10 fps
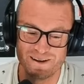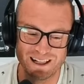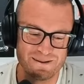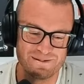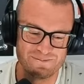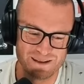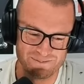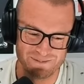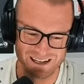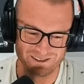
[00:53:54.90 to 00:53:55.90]
let me be
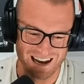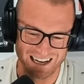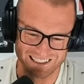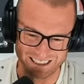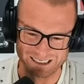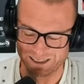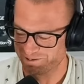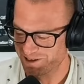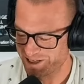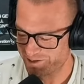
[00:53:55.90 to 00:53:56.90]
me reacting to
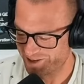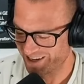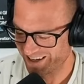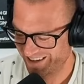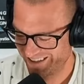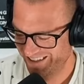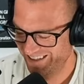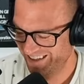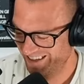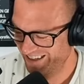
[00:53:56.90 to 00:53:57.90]
what you say.
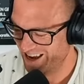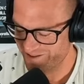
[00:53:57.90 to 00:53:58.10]
How